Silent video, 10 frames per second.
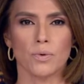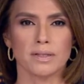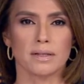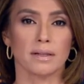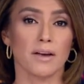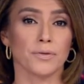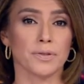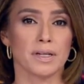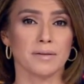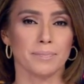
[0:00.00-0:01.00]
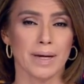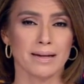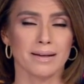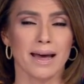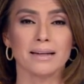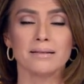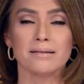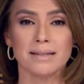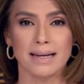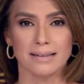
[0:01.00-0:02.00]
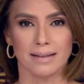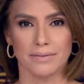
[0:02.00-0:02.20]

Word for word: wants glyphosate banned at a state